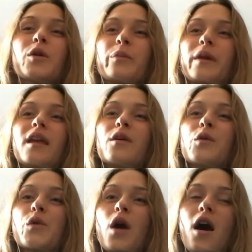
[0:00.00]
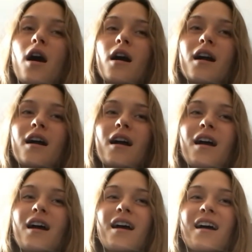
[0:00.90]
would be the wrong
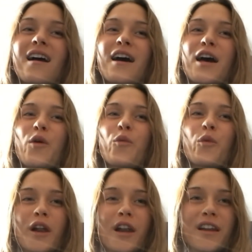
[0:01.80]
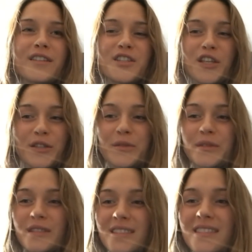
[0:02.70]
uh, word to
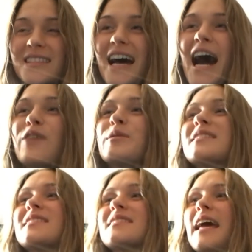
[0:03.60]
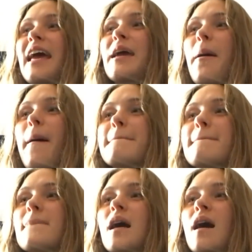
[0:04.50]
use. I would say
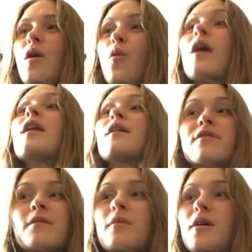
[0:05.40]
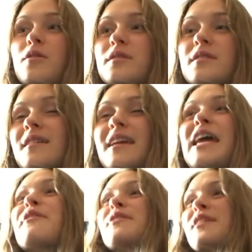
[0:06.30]
uh, one of the most,
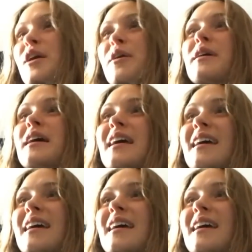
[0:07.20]
you know,